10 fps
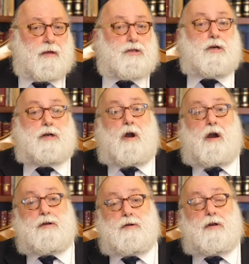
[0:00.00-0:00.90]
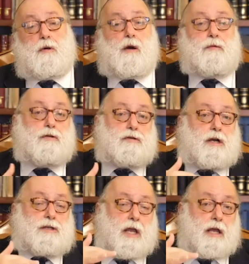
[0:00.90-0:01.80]
So you could argue, you know what, we use
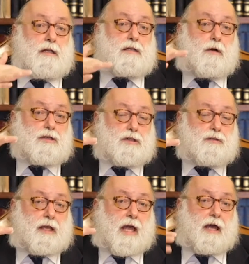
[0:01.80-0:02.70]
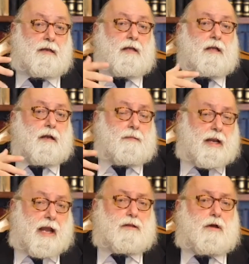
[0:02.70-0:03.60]
our seichel as much as we can,
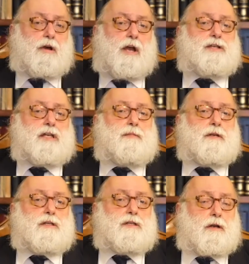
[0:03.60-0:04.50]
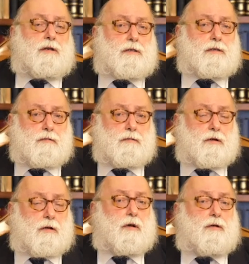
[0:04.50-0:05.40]
but ein lanu esek b'nistaris.
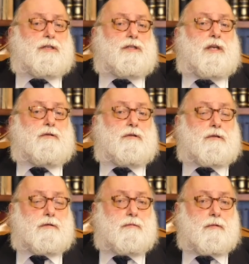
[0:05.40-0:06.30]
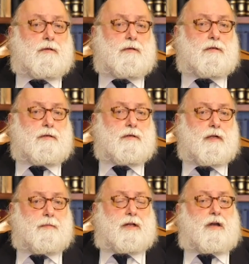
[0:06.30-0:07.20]
We don't know the secrets.
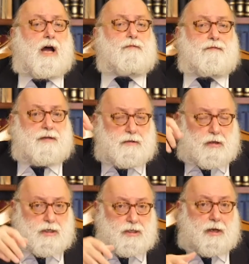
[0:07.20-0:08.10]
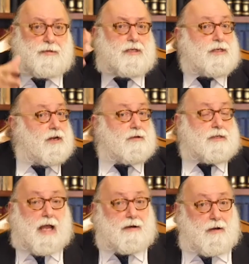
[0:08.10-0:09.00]
But God revealed also some of the
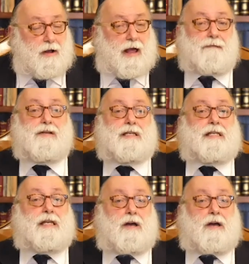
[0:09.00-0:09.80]
secrets. Not all. Obviously,